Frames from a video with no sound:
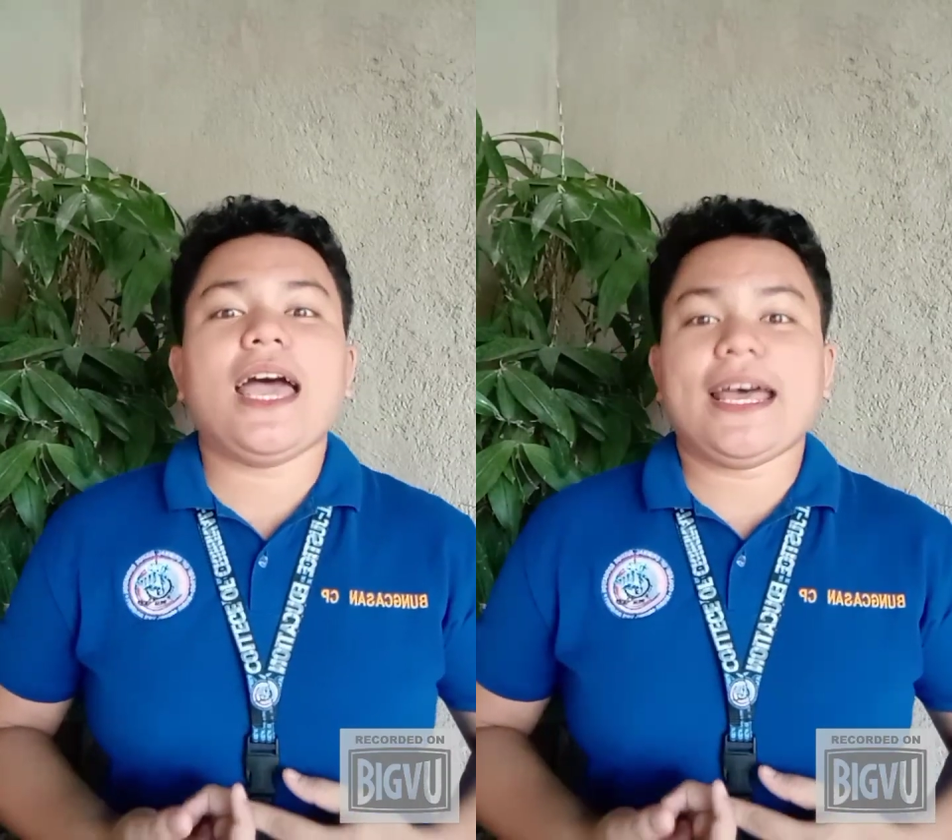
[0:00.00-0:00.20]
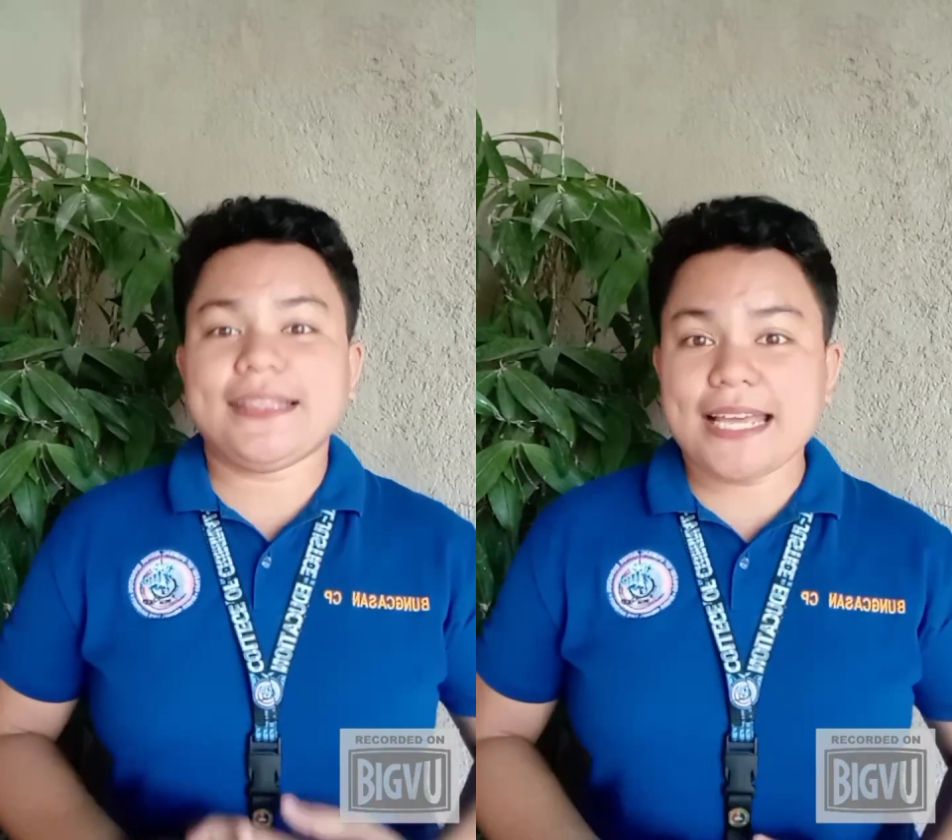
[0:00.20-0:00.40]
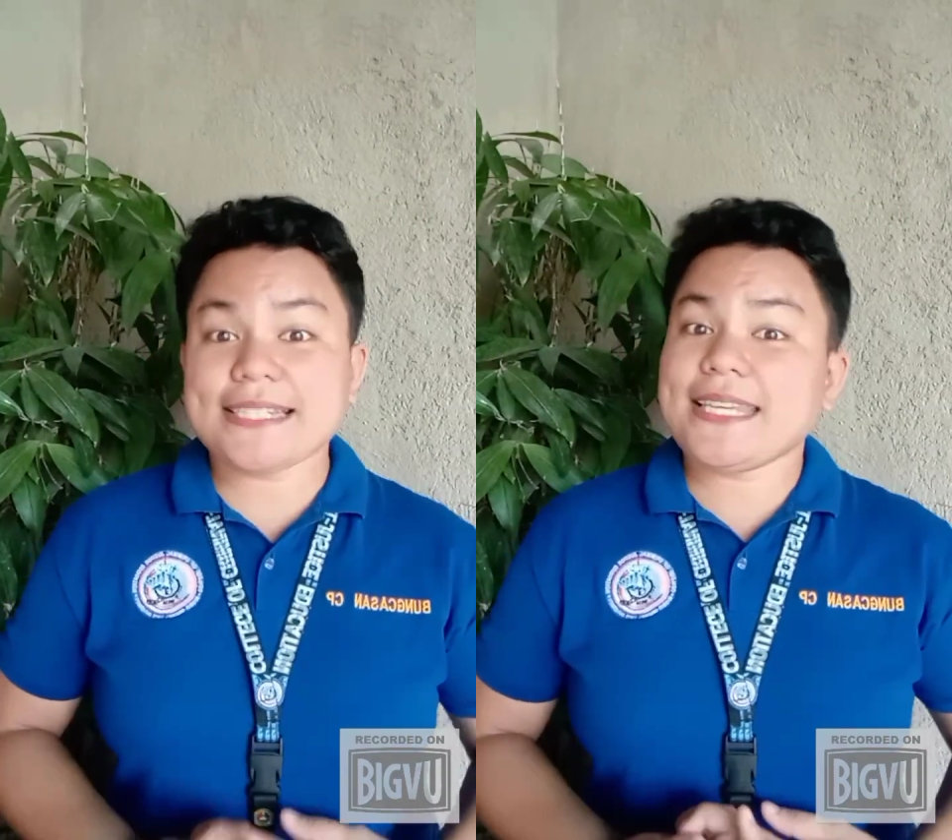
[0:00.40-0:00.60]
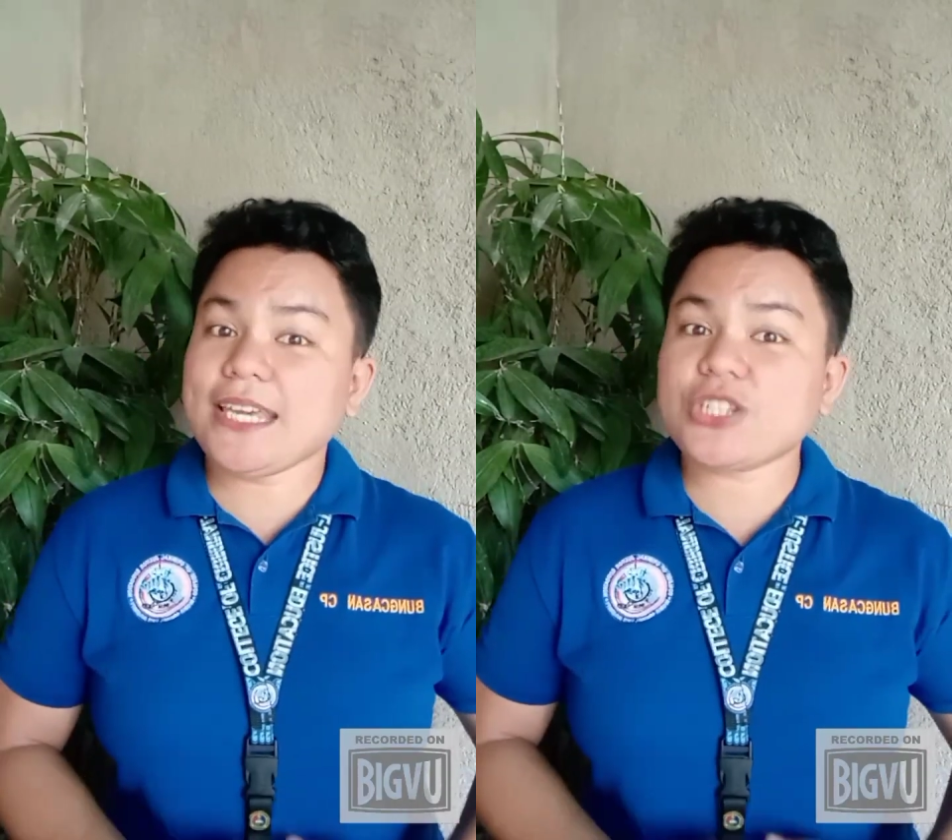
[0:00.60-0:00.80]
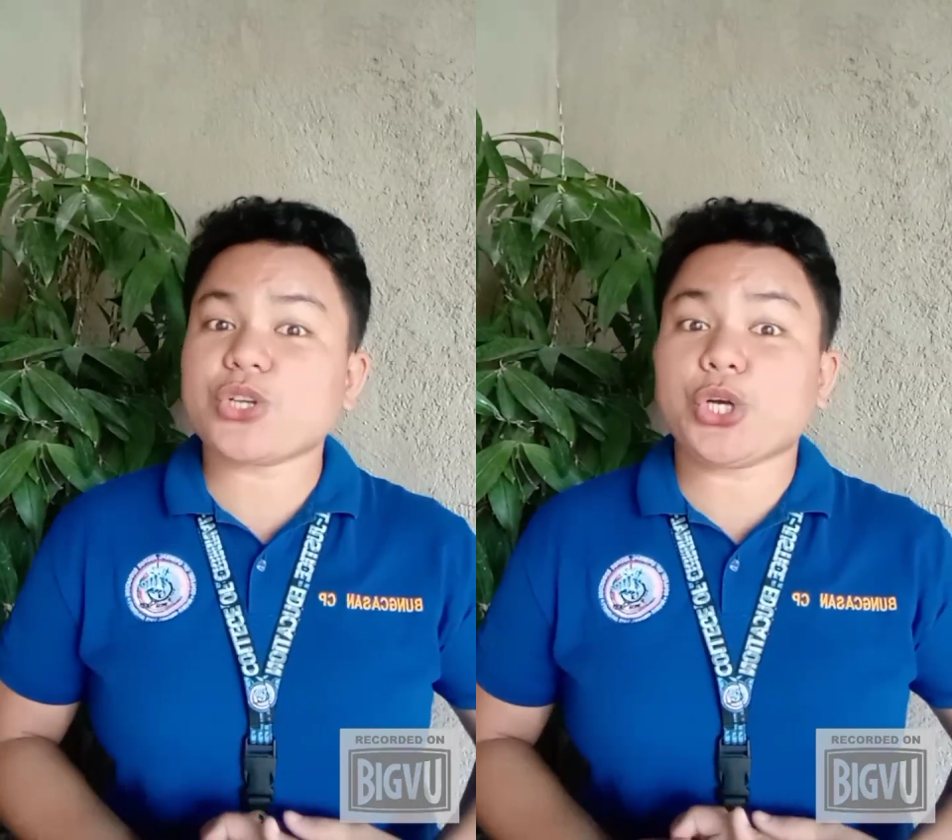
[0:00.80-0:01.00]
unless
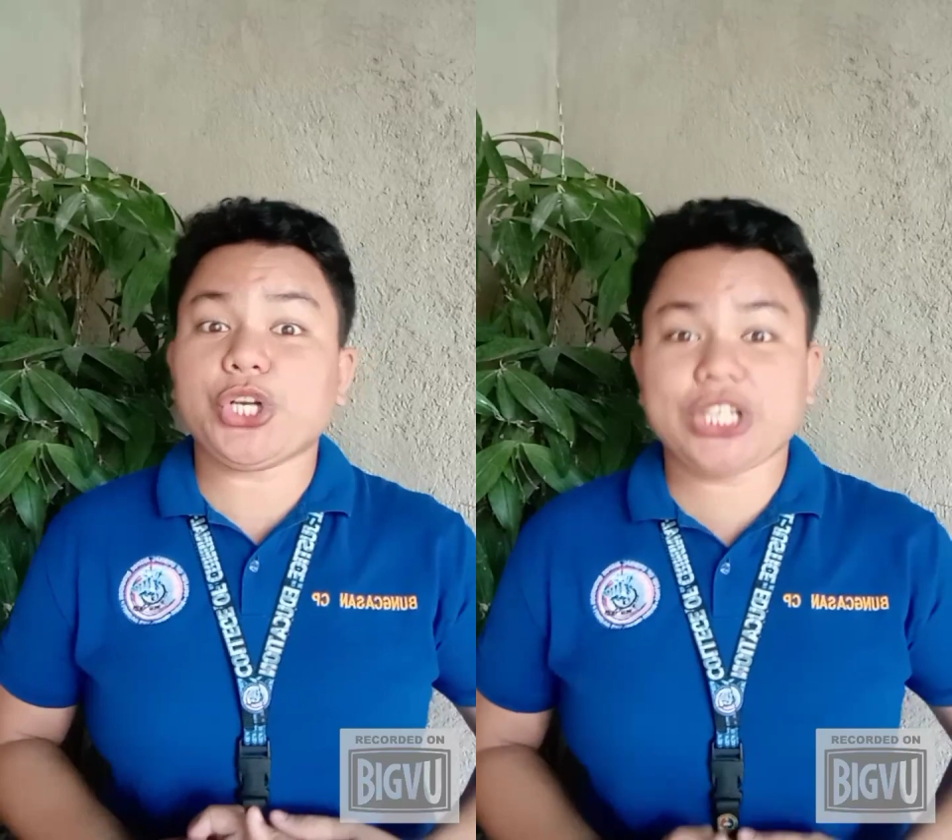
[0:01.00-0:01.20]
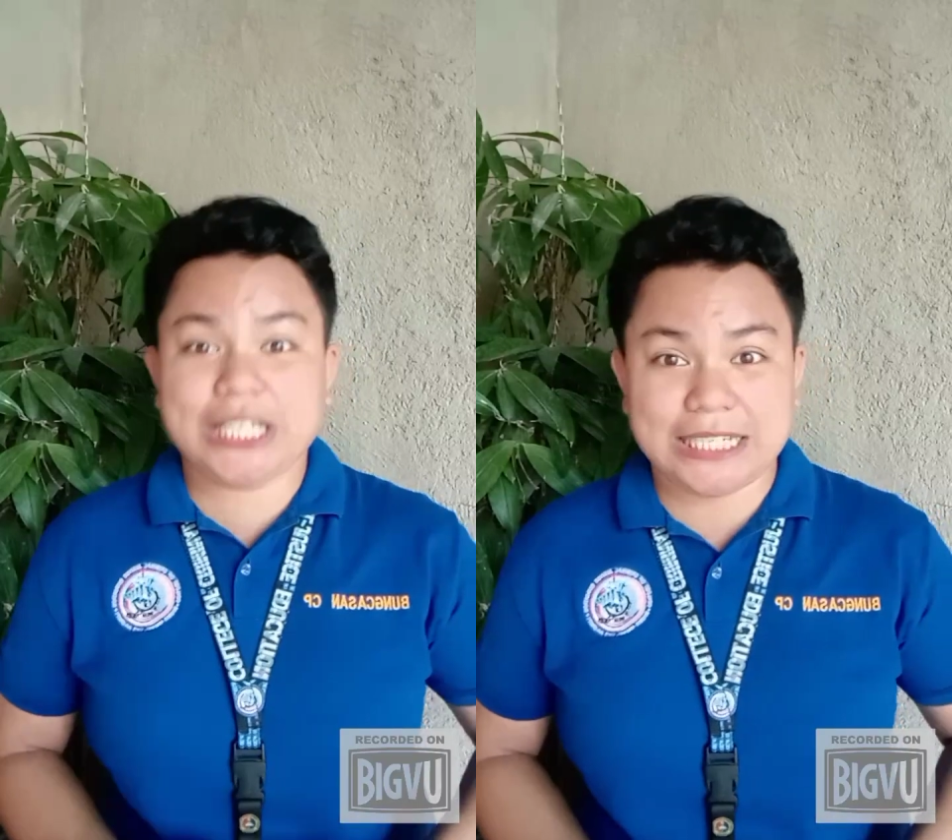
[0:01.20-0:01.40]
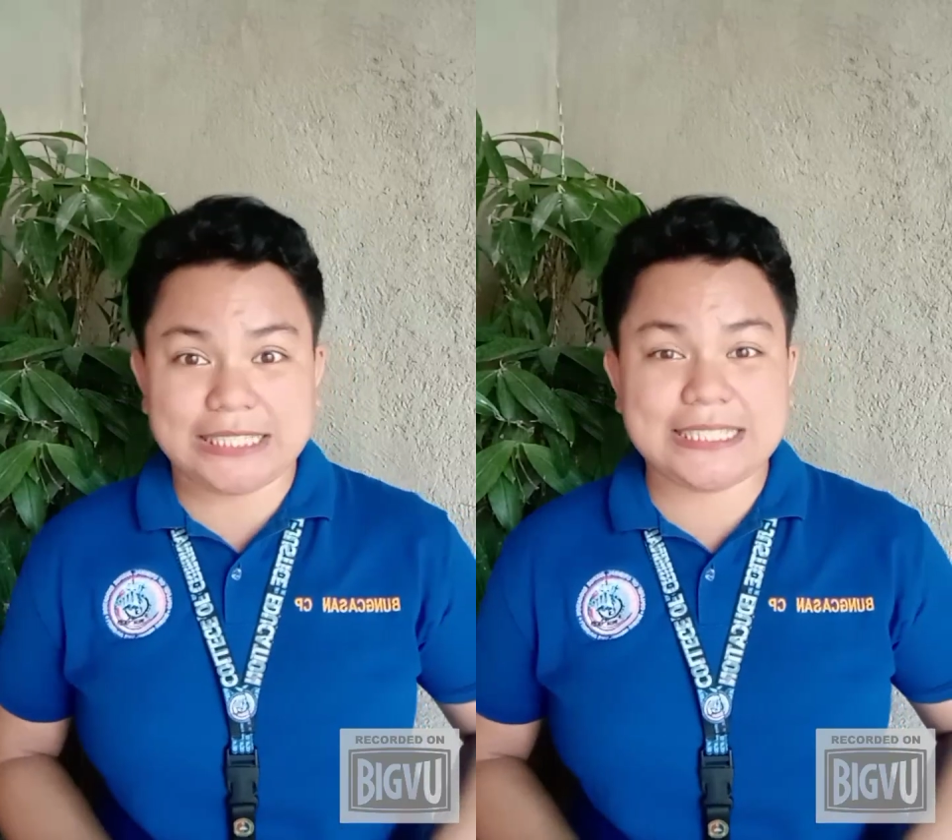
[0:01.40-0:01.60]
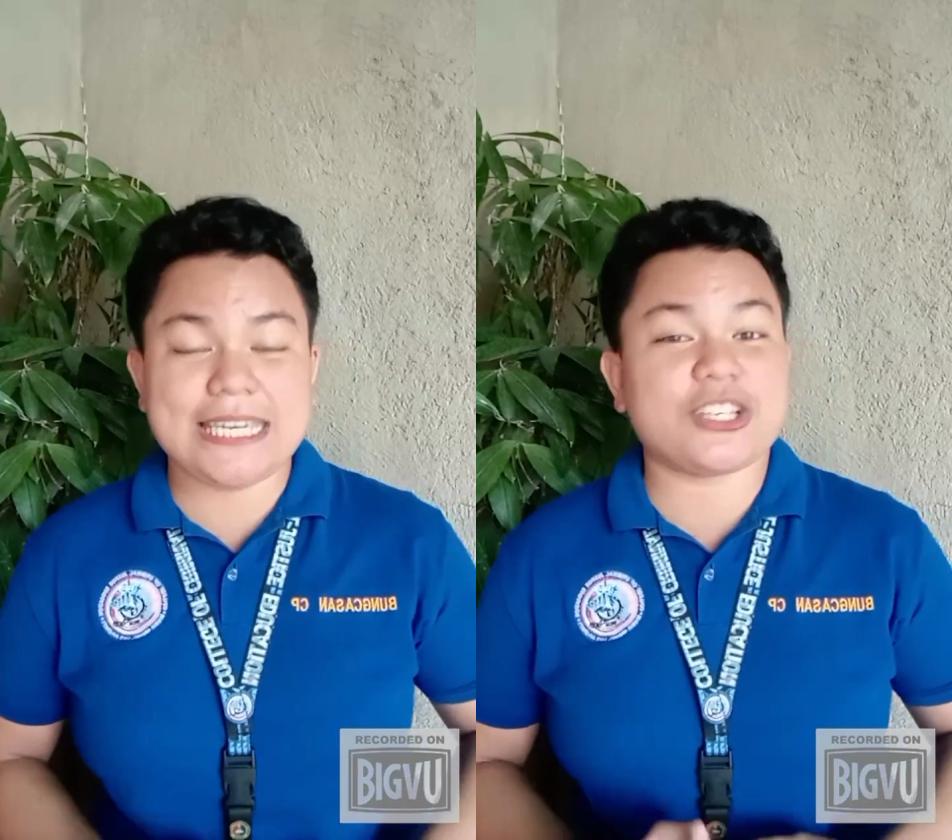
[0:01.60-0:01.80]
his or her guilt